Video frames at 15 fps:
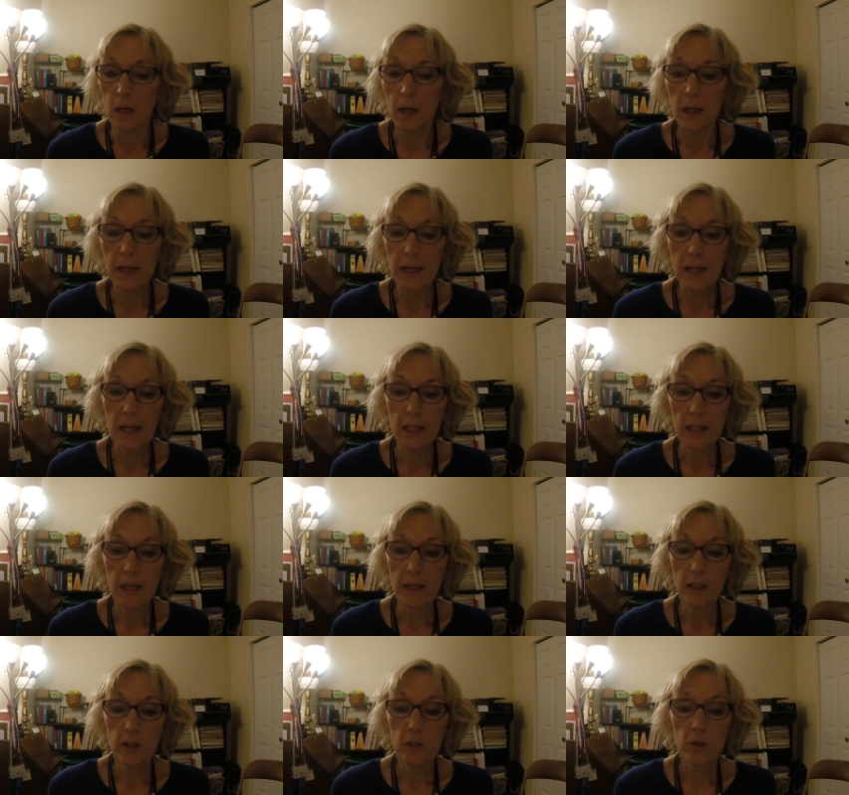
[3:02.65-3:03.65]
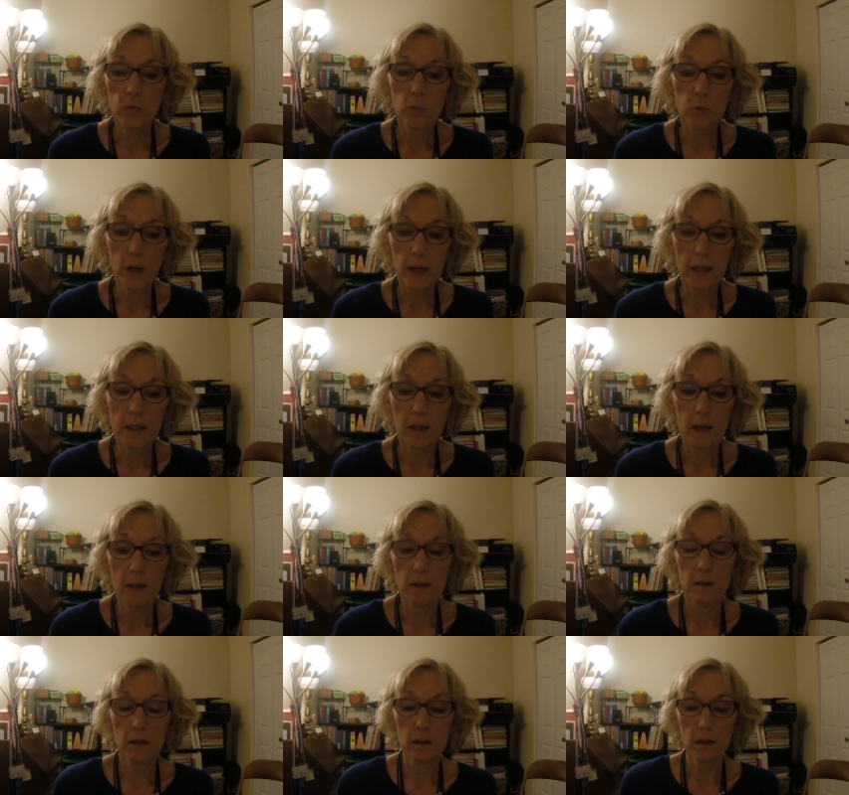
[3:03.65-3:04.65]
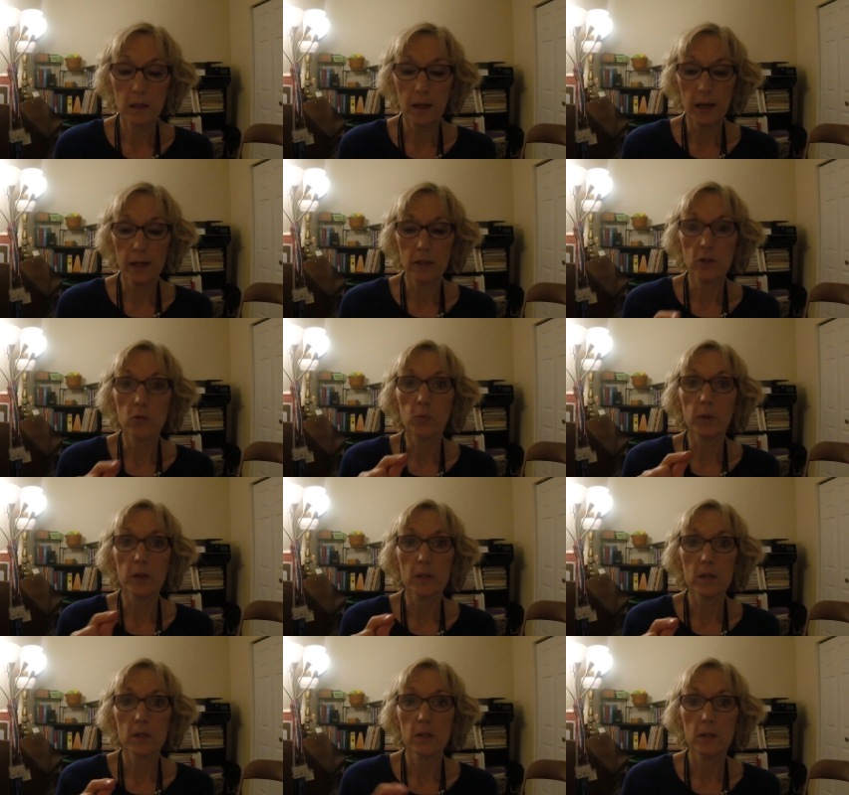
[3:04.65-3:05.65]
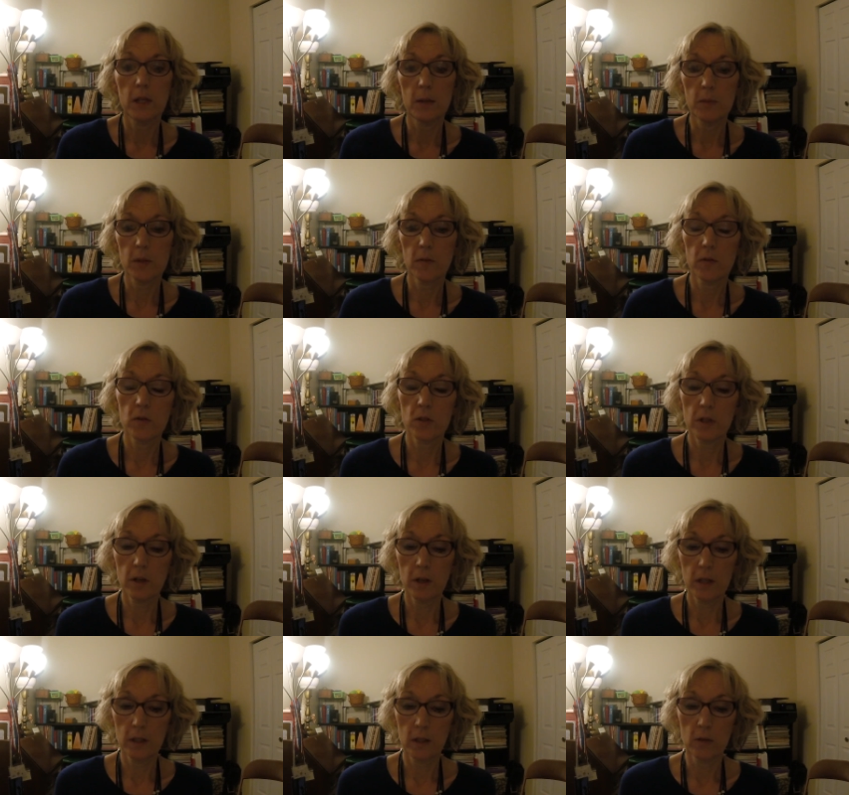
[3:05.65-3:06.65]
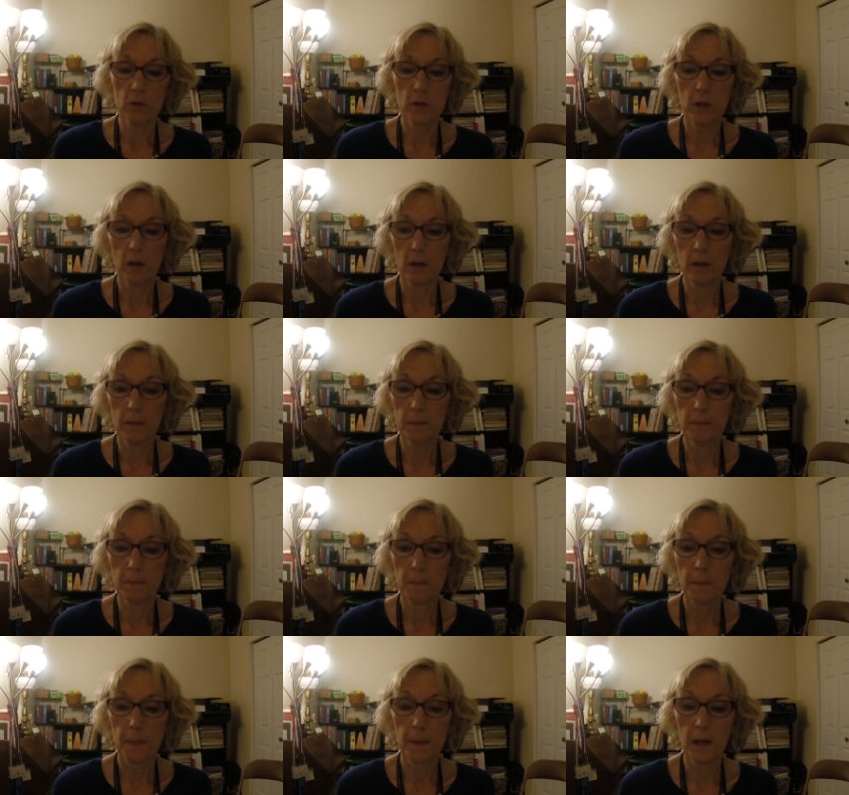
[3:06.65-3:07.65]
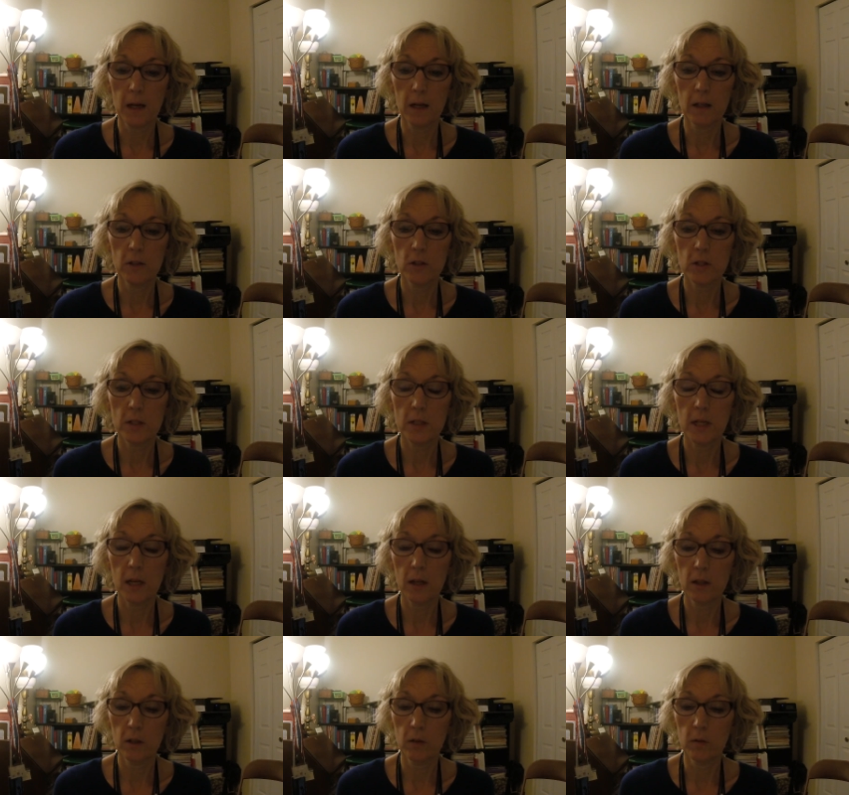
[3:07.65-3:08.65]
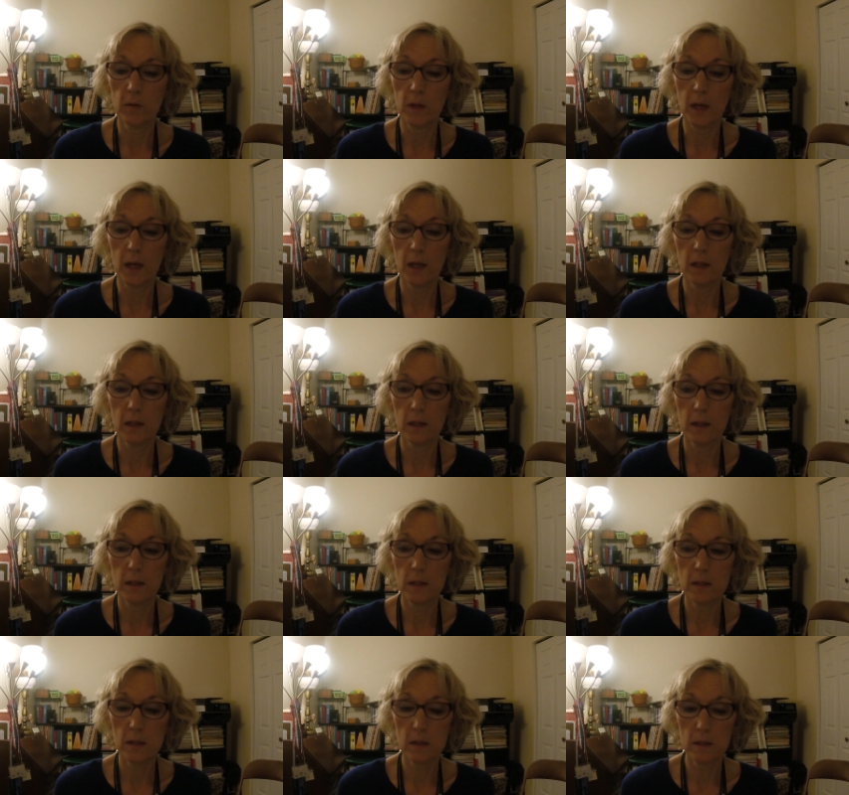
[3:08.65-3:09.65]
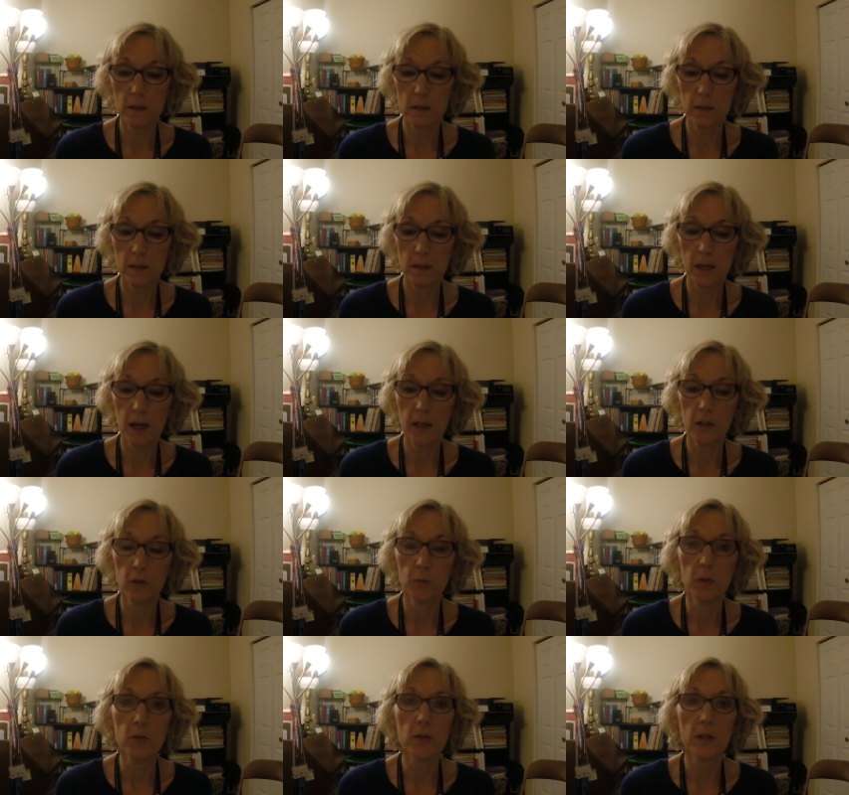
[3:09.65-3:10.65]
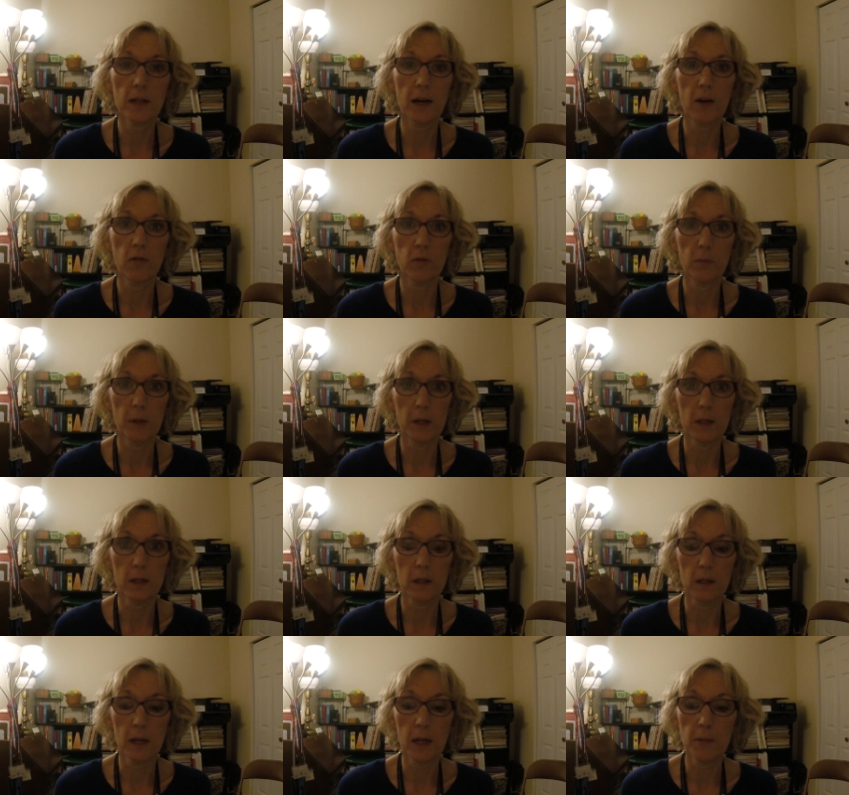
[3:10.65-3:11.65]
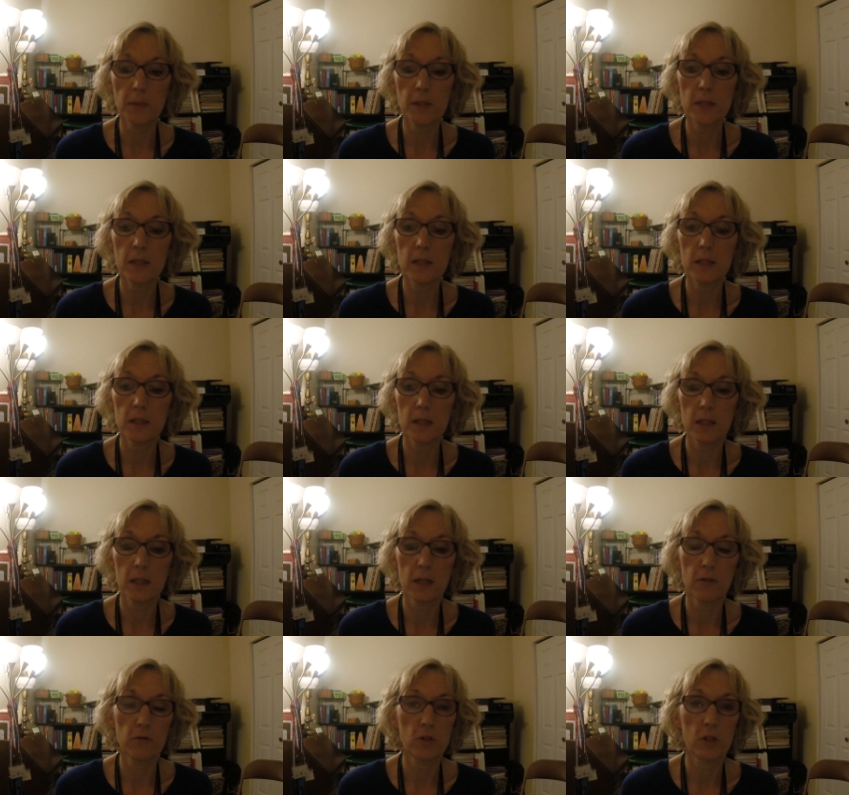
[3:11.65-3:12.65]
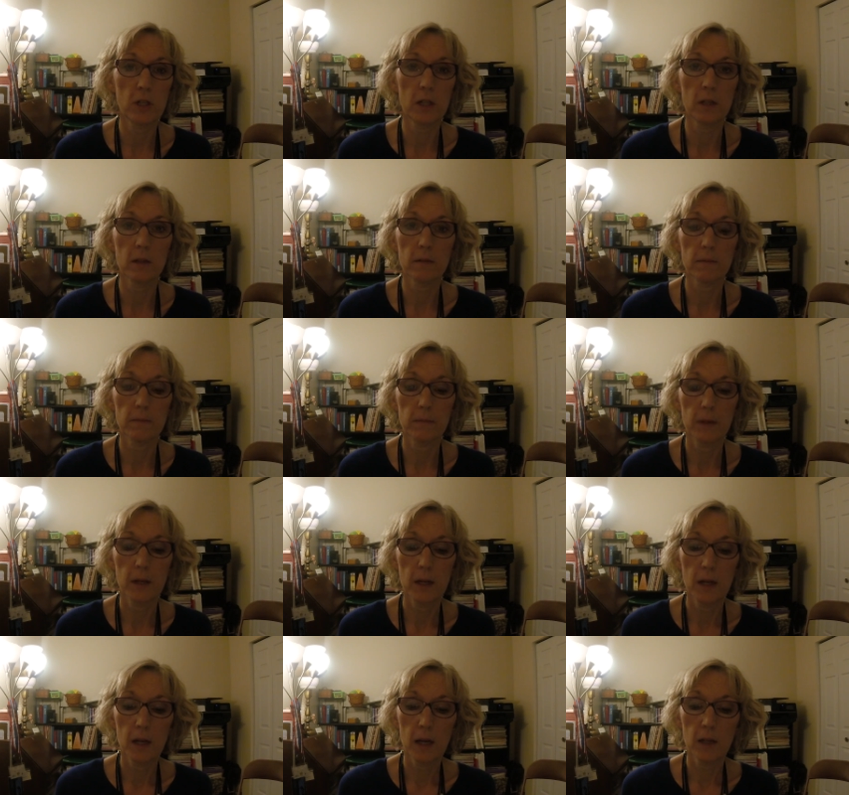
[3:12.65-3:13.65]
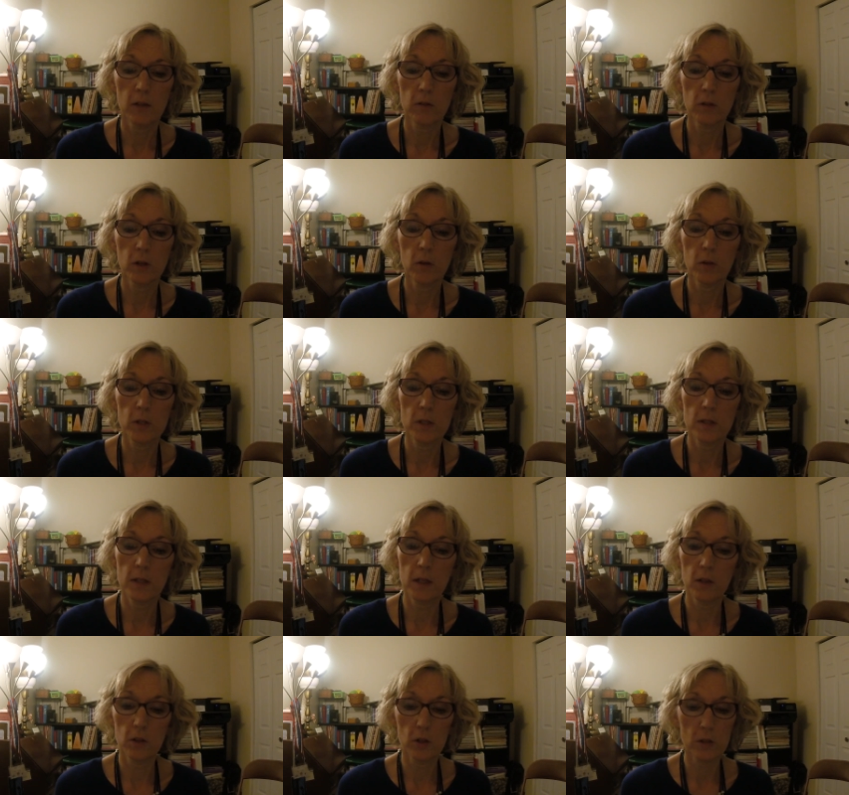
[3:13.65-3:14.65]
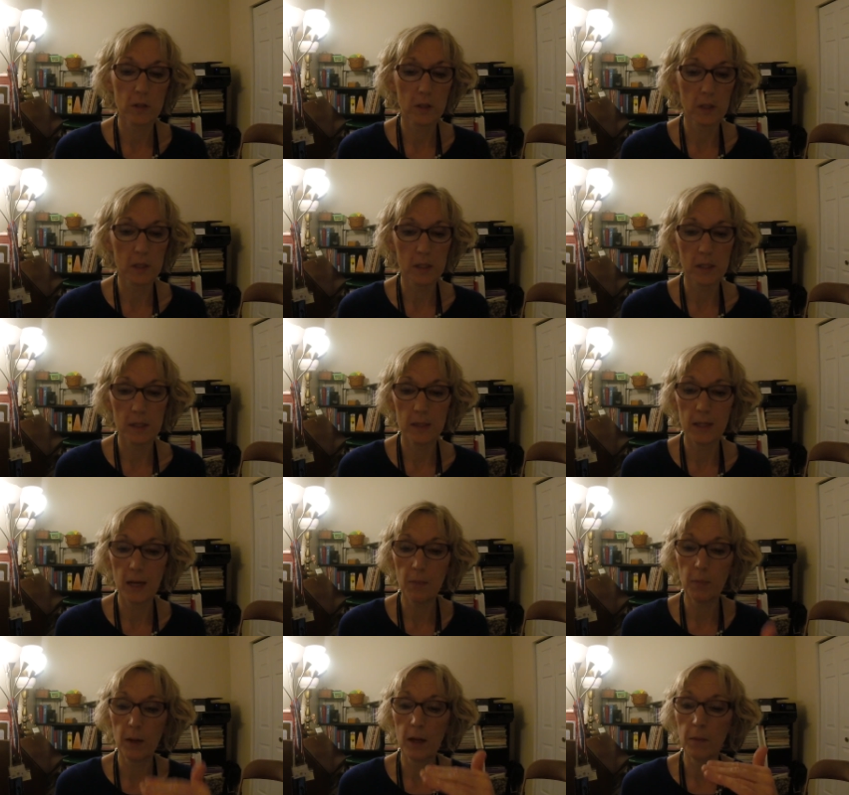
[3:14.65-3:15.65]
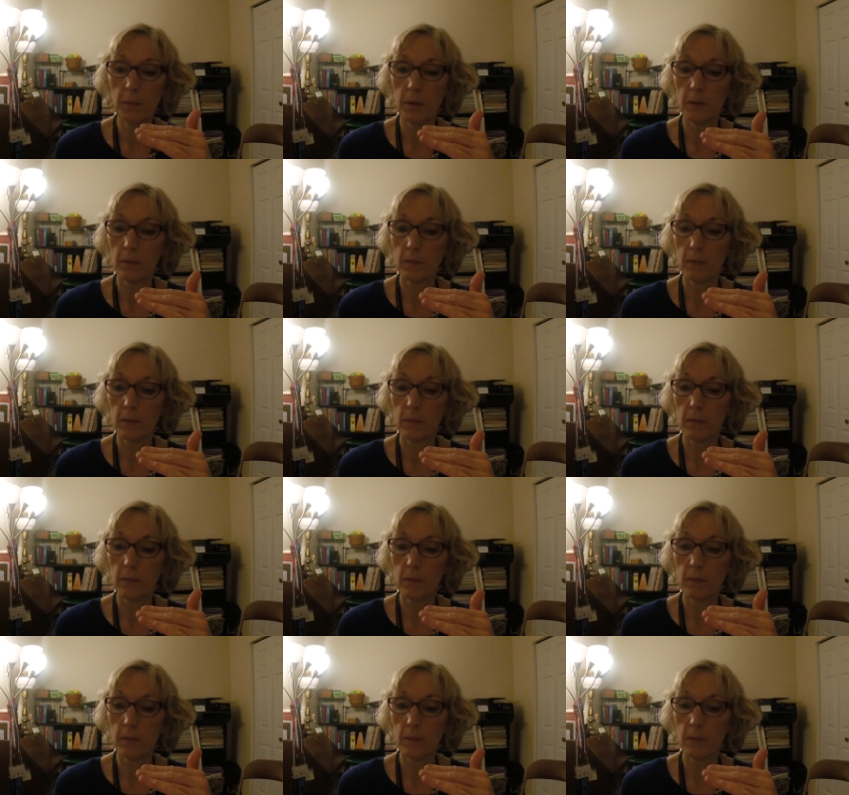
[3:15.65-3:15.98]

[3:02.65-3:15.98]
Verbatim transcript: Again, I'd like you to write on the little lines what the names of the starting notes are. And I'll just tell you that this has got your music alphabet in it A, B, C, D, E, F, G. And you'll notice that you're just going to step up,